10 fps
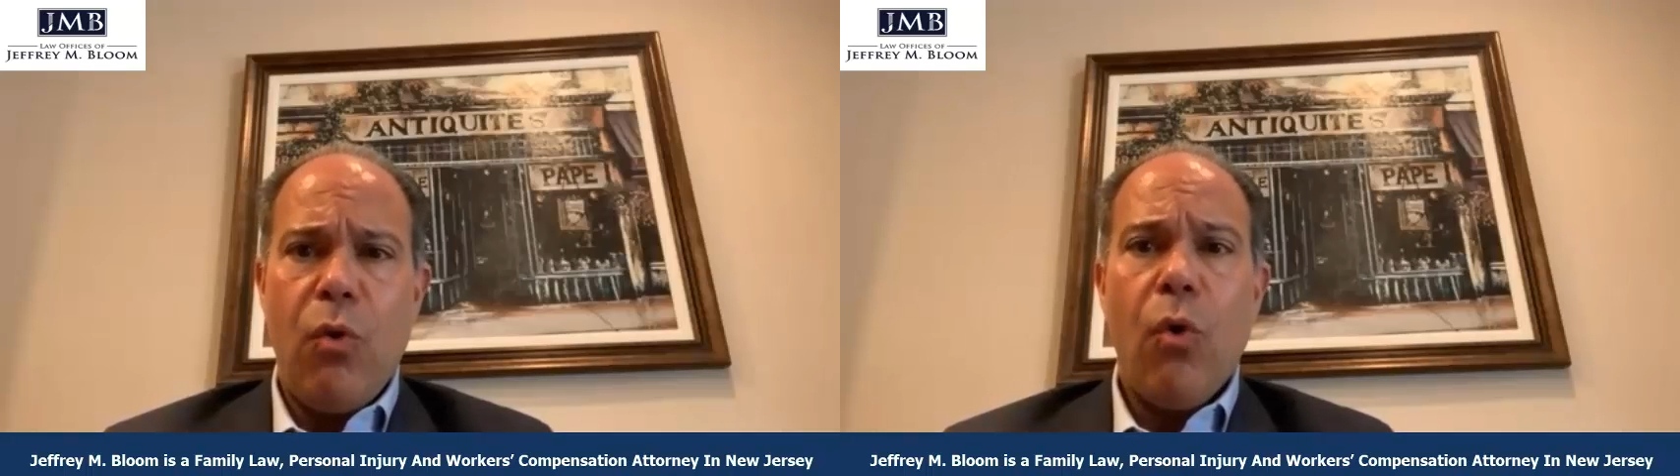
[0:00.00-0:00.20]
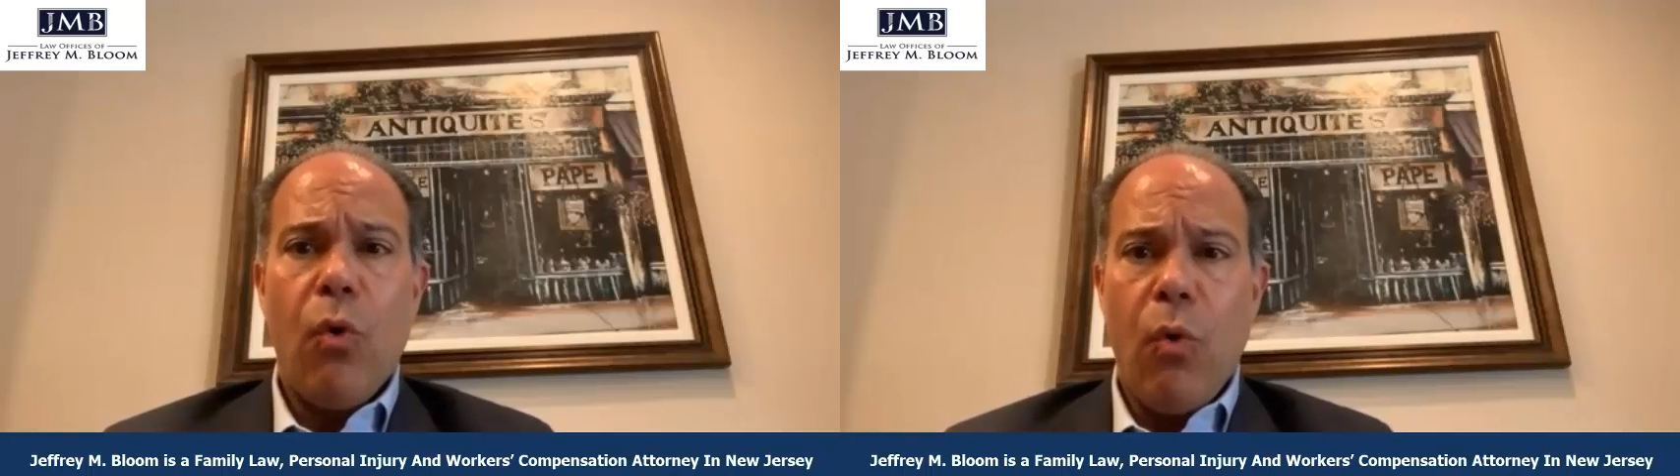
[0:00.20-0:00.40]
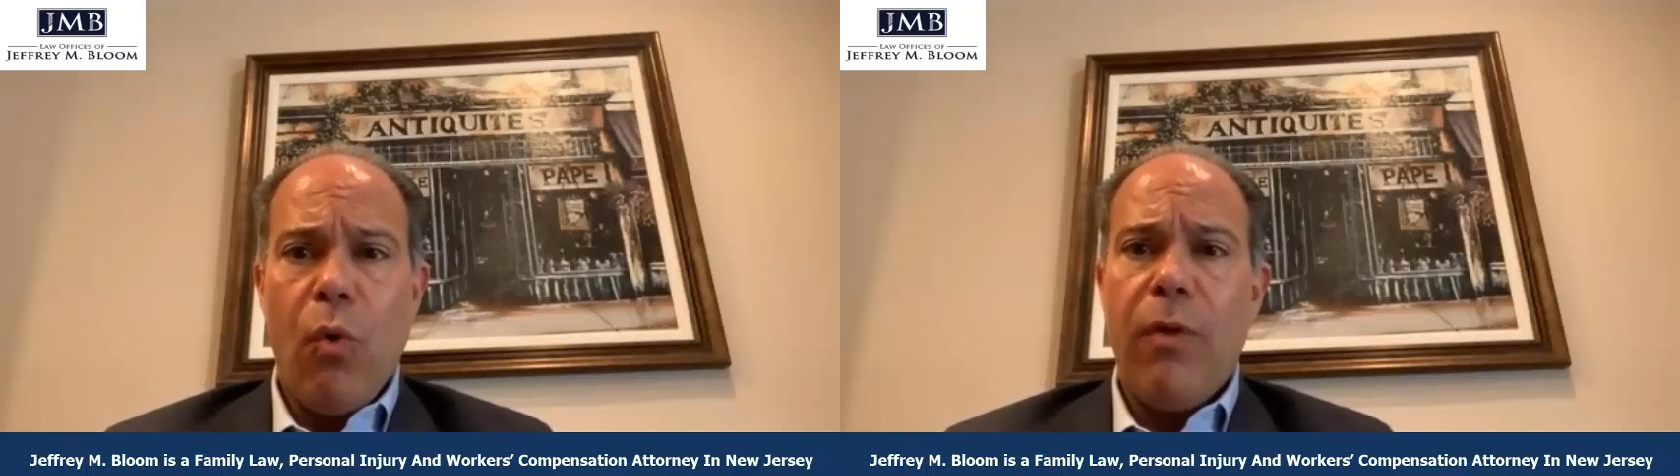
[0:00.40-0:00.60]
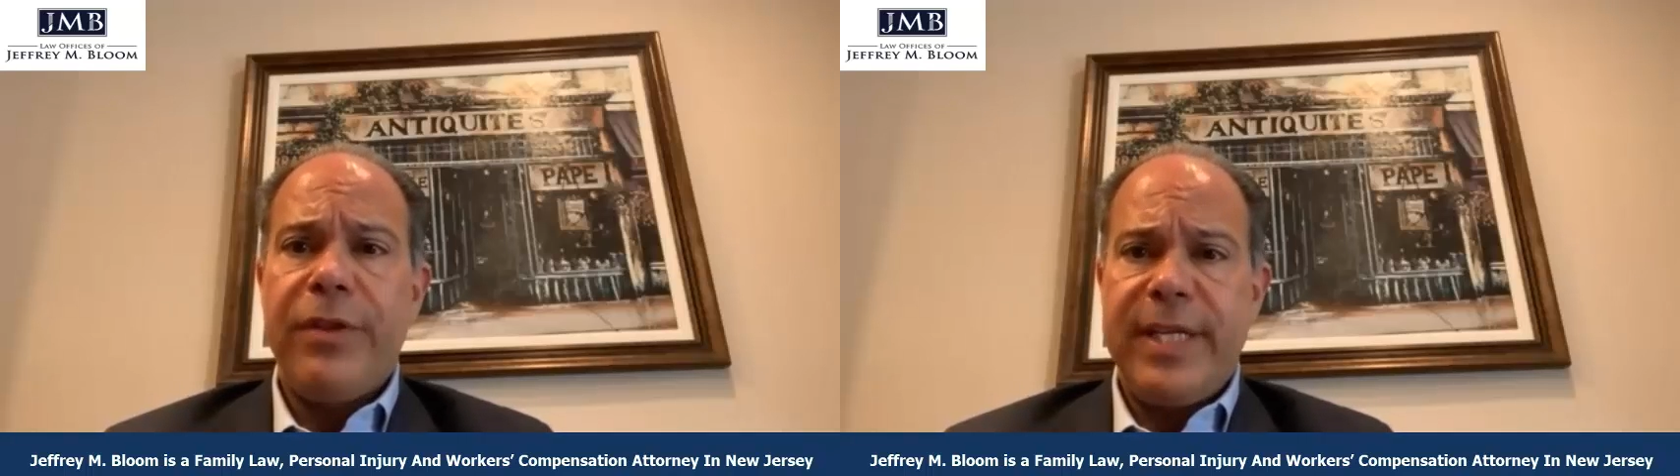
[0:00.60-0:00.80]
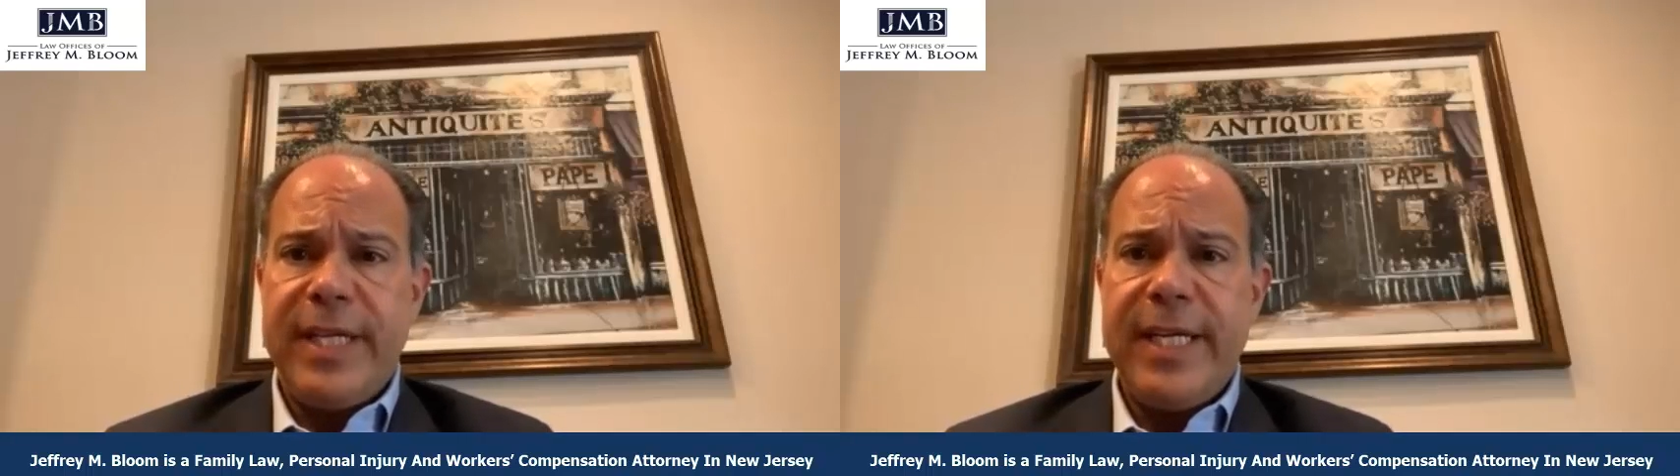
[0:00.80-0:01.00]
all the
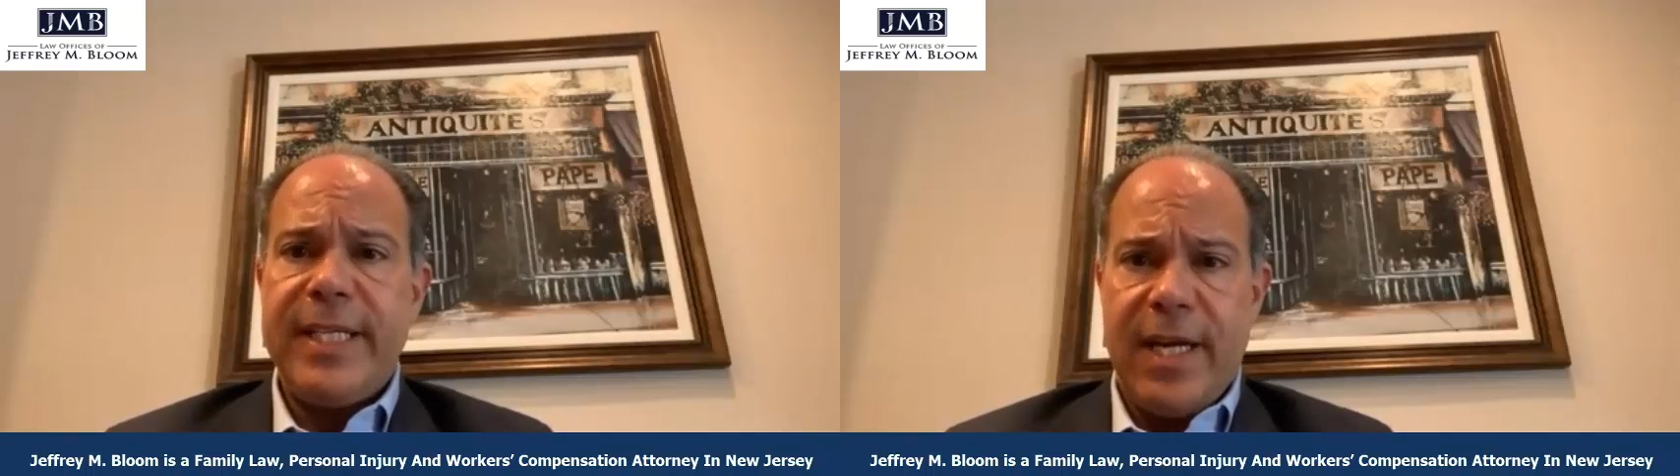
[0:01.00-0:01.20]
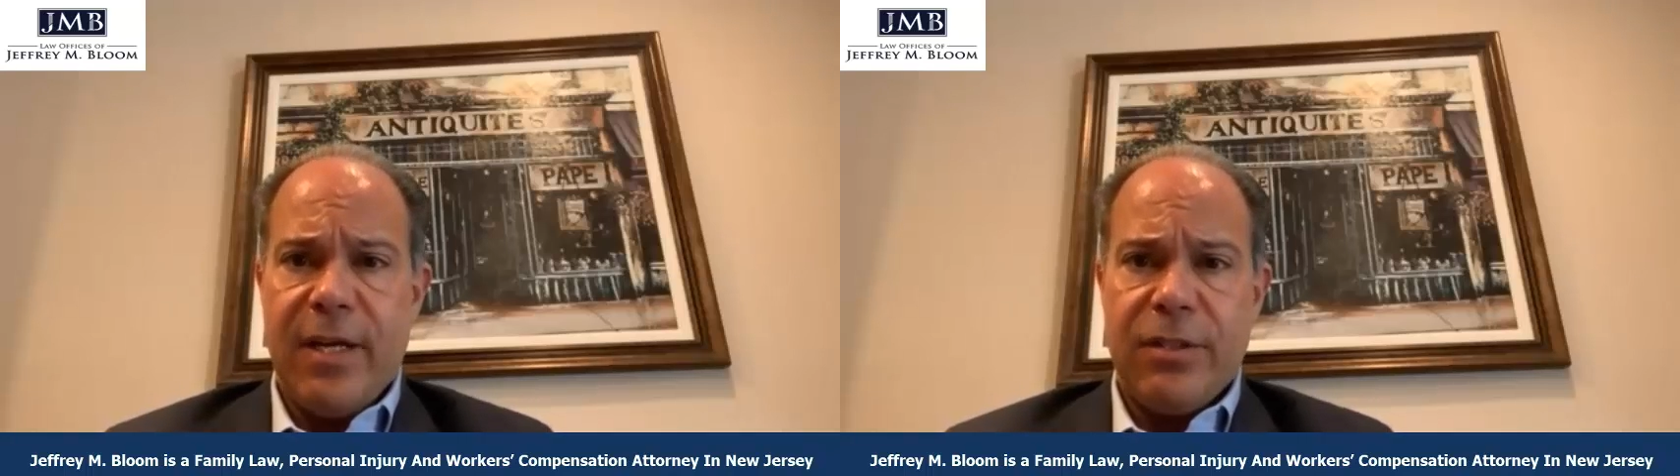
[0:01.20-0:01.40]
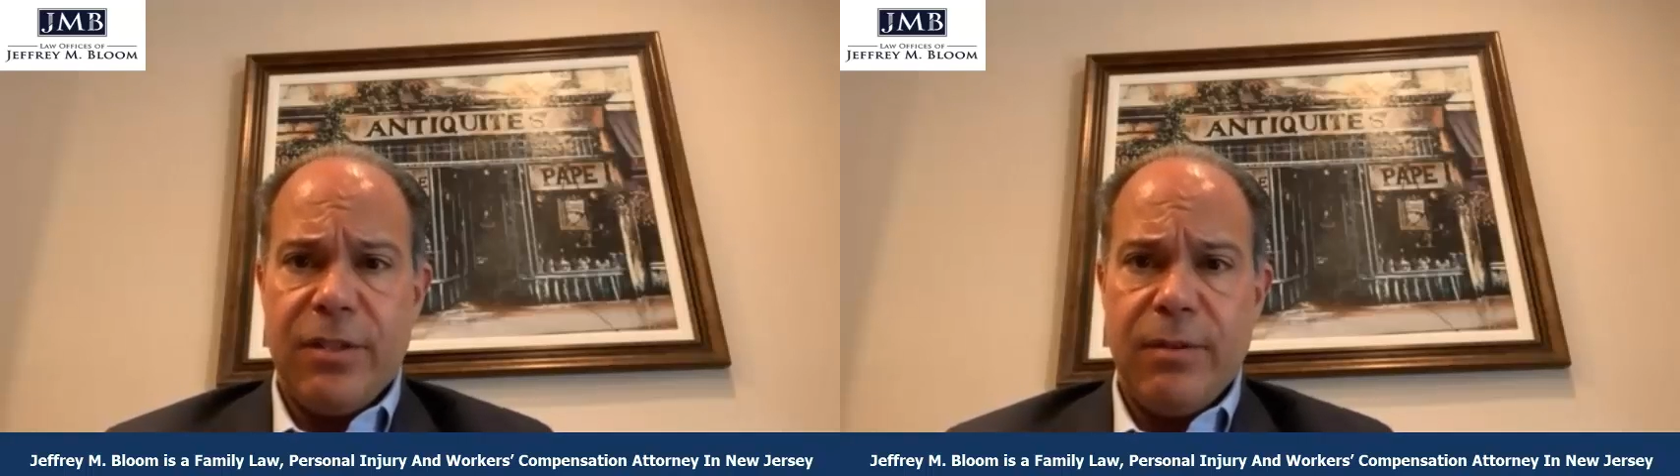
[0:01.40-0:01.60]
details.